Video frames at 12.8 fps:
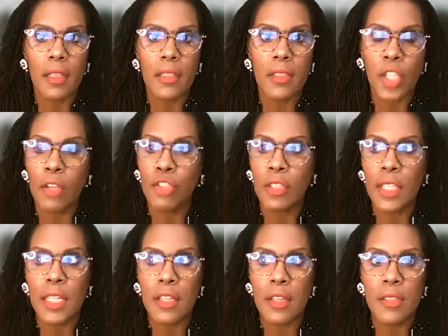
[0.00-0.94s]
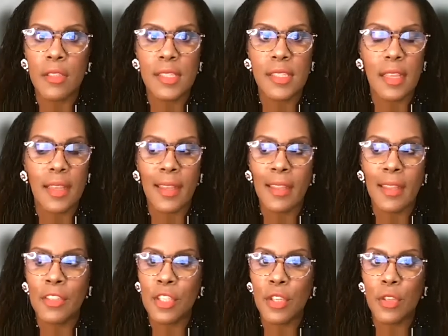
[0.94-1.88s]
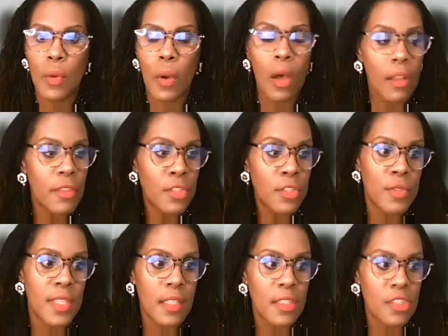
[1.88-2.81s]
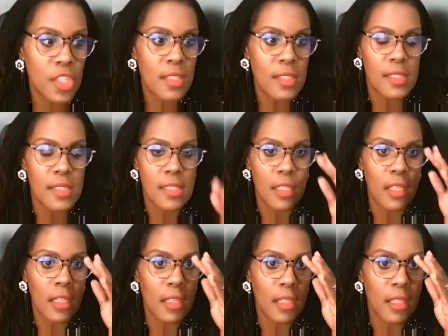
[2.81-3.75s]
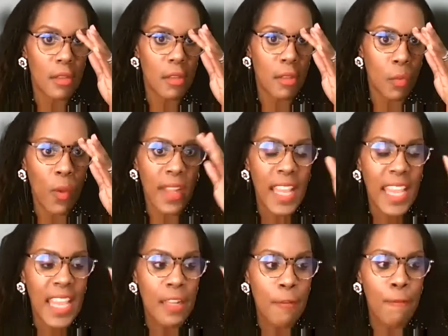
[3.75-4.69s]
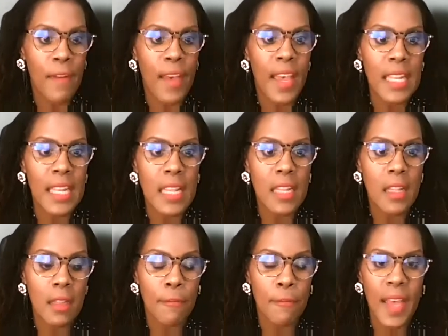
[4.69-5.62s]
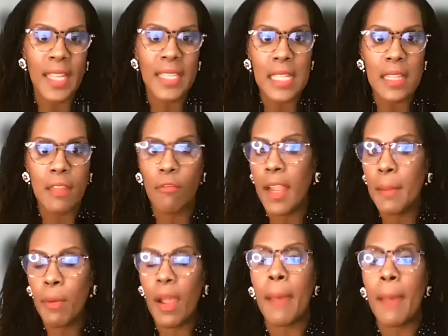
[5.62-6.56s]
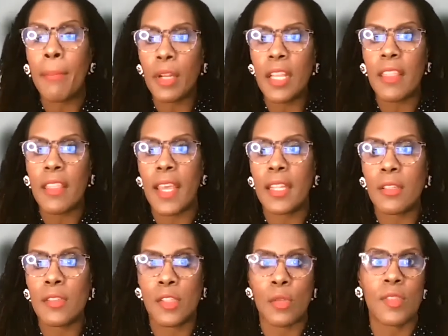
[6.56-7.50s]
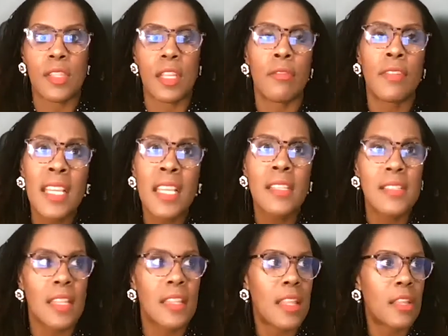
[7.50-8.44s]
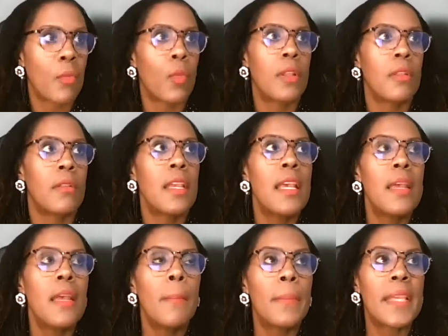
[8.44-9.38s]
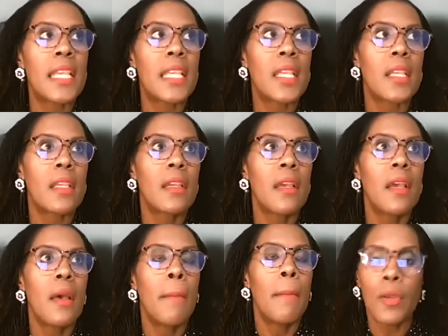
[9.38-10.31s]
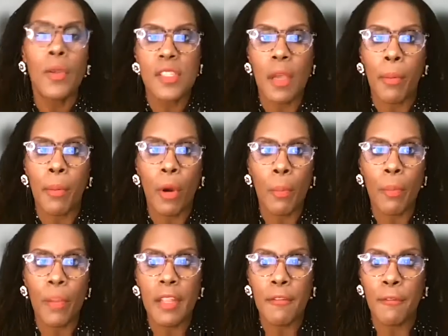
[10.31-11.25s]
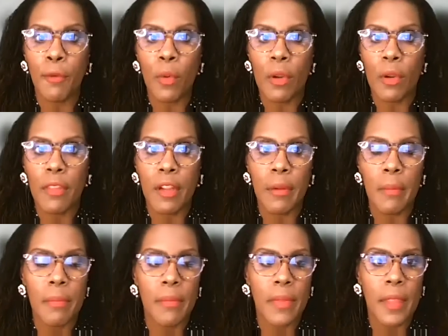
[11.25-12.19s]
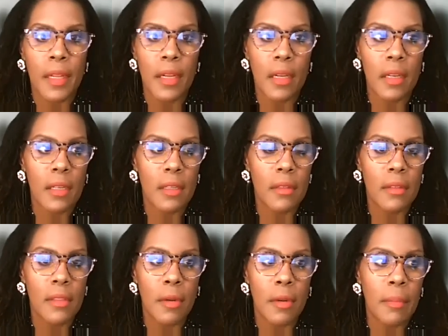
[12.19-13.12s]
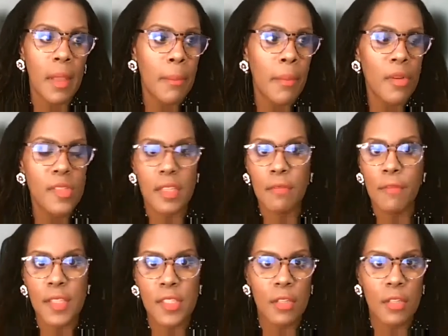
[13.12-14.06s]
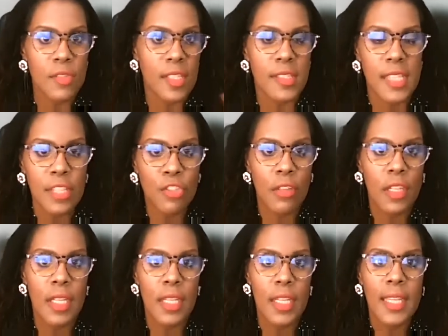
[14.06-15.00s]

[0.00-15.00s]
church leaders do all the due diligence on the one hand of finding the right property that suits their needs, they think would be most appropriate for their members and visitors, etc.